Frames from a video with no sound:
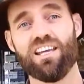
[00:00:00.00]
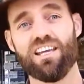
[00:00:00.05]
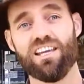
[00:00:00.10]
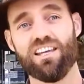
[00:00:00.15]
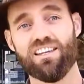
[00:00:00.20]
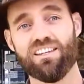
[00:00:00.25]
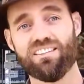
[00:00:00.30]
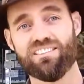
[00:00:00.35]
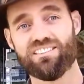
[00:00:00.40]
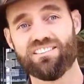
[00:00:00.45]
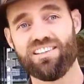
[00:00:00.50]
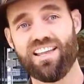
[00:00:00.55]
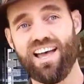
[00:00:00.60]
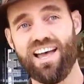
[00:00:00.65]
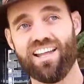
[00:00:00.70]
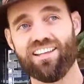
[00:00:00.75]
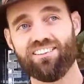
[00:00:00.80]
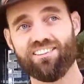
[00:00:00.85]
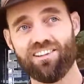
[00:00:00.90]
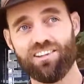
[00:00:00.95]
is
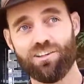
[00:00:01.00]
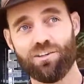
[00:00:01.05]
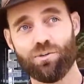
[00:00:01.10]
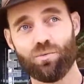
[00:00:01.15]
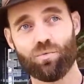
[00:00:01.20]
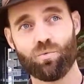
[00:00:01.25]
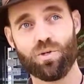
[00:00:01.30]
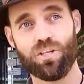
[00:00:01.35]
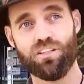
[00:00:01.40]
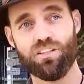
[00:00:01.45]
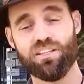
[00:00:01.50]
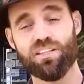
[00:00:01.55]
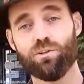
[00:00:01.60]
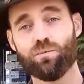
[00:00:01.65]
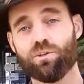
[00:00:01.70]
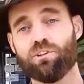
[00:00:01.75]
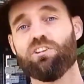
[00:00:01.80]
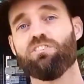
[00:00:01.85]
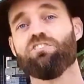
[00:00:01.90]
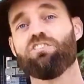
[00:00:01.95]
that we deal
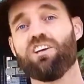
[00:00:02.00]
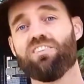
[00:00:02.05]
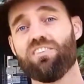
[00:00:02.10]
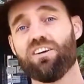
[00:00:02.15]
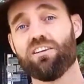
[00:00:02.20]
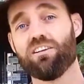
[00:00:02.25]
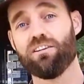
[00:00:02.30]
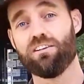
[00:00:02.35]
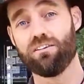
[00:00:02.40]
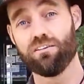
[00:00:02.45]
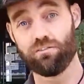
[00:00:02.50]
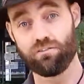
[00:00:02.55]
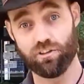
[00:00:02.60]
with the 7